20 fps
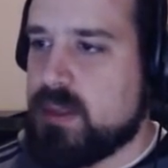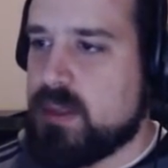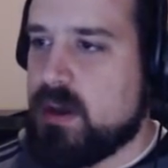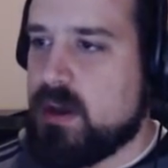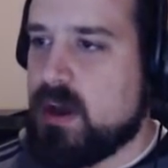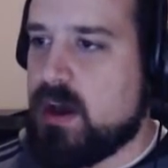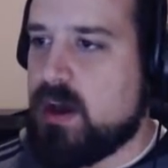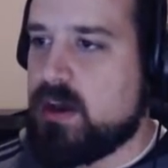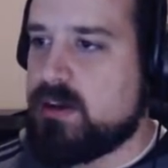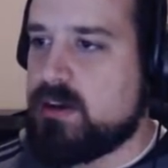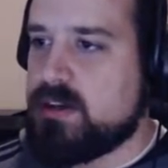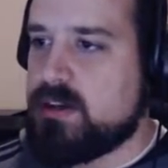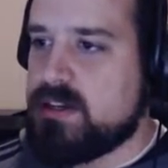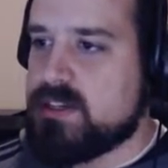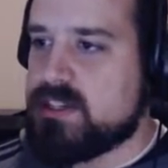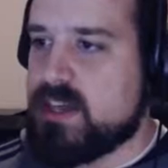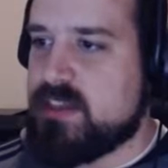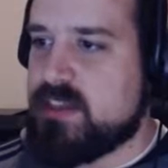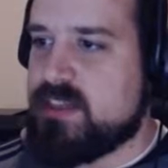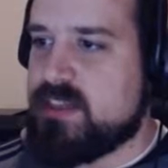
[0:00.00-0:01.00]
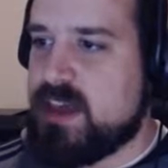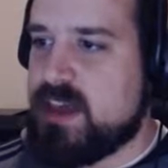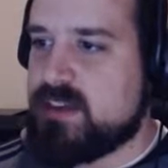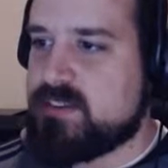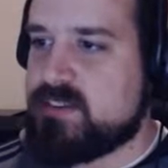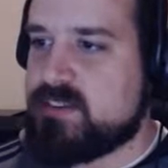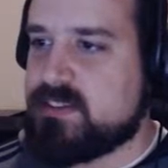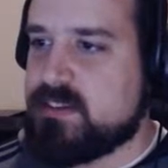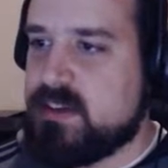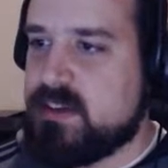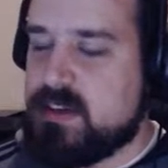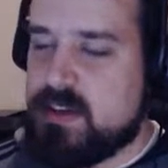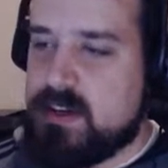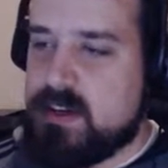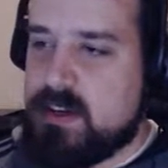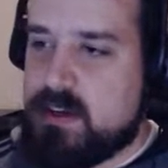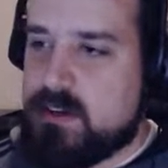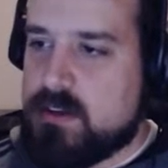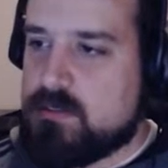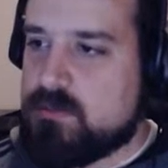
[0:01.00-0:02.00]
Uh, Scythe X,
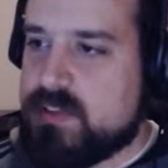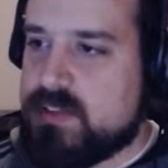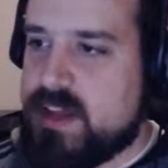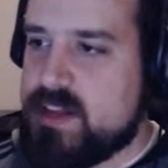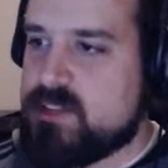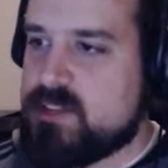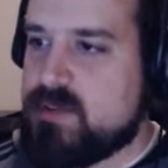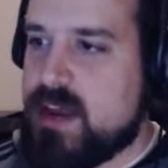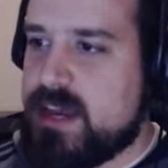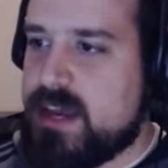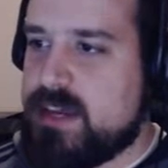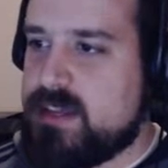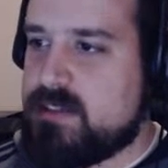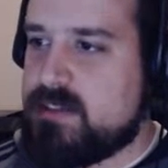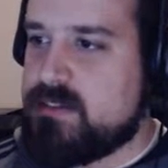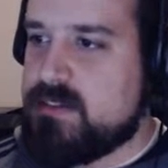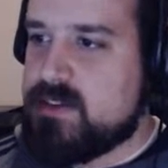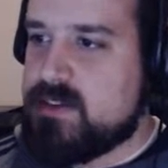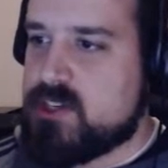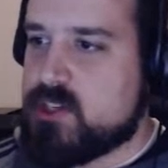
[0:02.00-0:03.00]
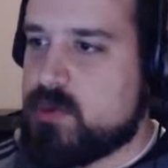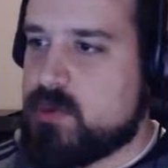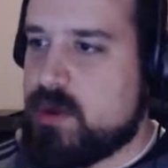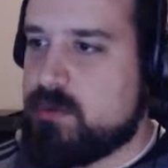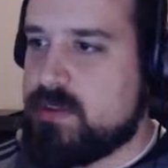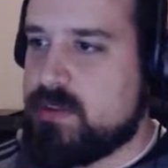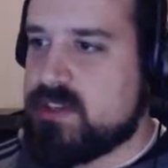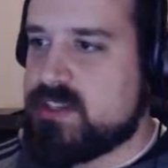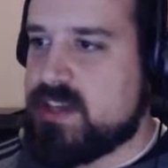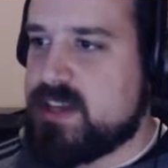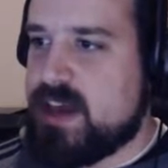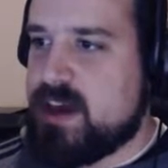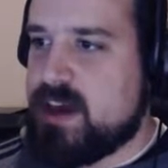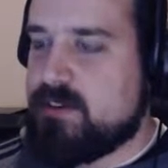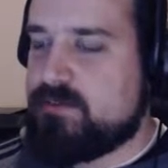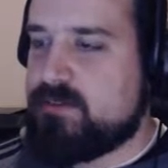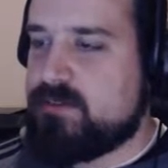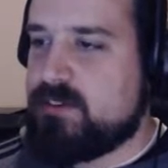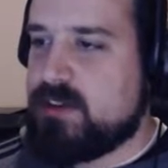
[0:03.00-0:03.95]
tennis racket, squid with a staff,